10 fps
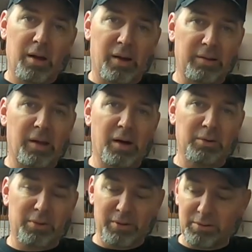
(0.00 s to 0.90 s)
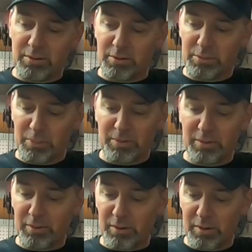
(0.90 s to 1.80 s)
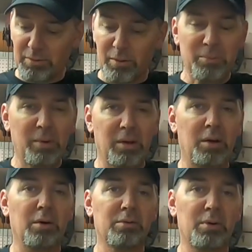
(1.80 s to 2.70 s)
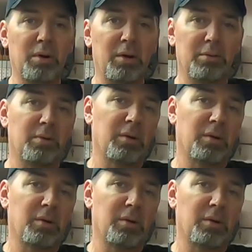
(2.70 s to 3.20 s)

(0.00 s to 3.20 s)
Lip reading: I doubt this is specifically from being over revved.